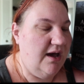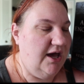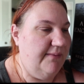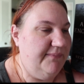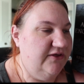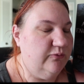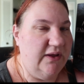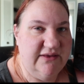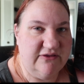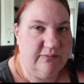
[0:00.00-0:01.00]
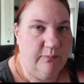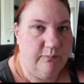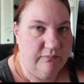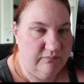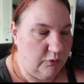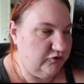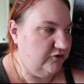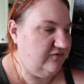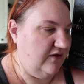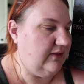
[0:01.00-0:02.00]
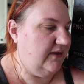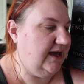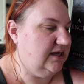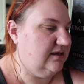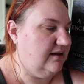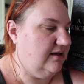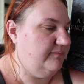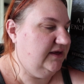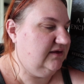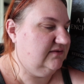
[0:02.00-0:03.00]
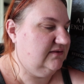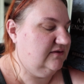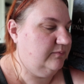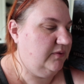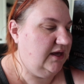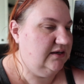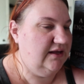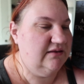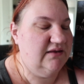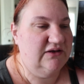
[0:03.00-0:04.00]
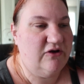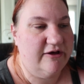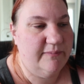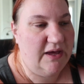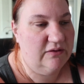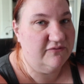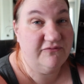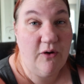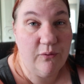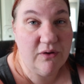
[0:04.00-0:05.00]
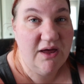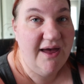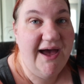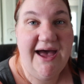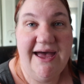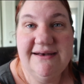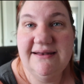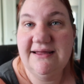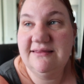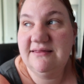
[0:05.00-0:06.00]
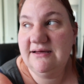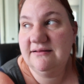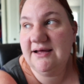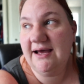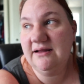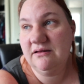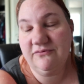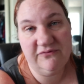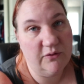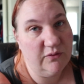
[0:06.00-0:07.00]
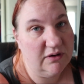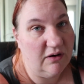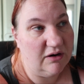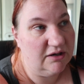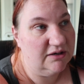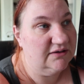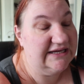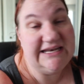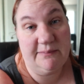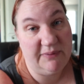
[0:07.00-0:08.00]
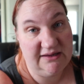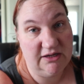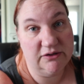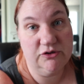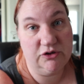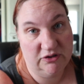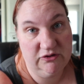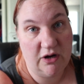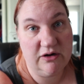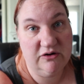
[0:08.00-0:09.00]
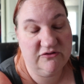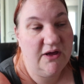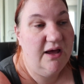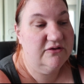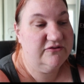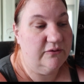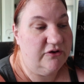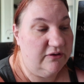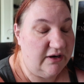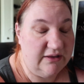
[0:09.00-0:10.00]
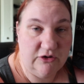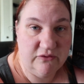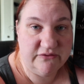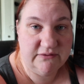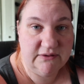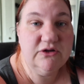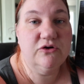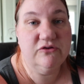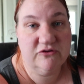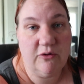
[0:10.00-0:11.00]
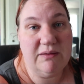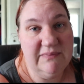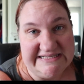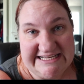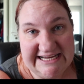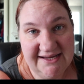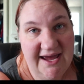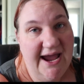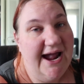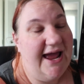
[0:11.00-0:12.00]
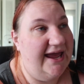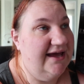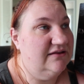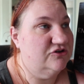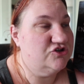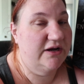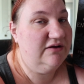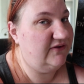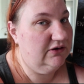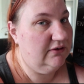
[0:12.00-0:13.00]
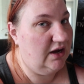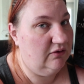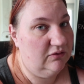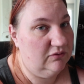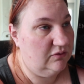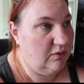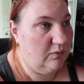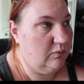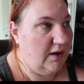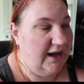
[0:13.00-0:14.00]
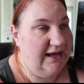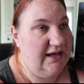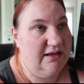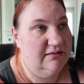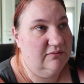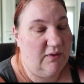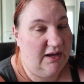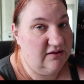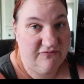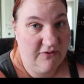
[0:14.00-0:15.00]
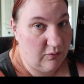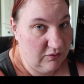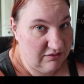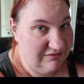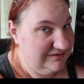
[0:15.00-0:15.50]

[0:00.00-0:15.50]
um, is what this more so felt like um, because this plan, they, they talk about the folk and they think that the folk are kidnapping their, their daughters. So there are a lot of girls, little girls going missing and they're trying to figure out why why the folk